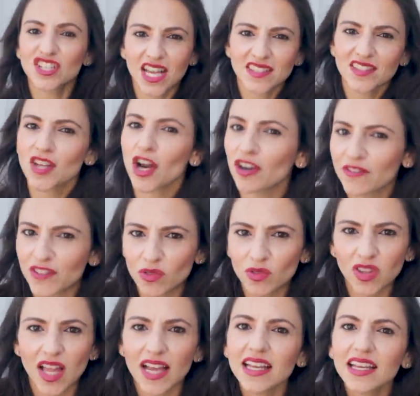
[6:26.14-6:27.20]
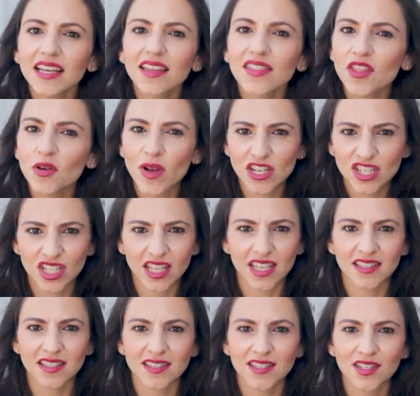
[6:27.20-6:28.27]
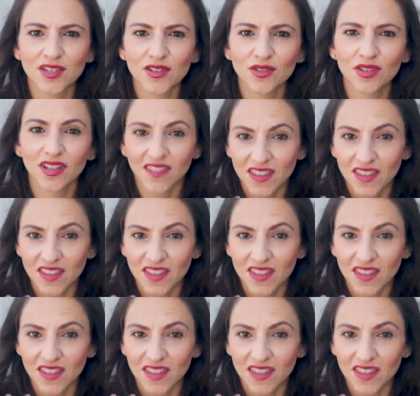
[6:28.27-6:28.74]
Chances are if you like the way she kisses you,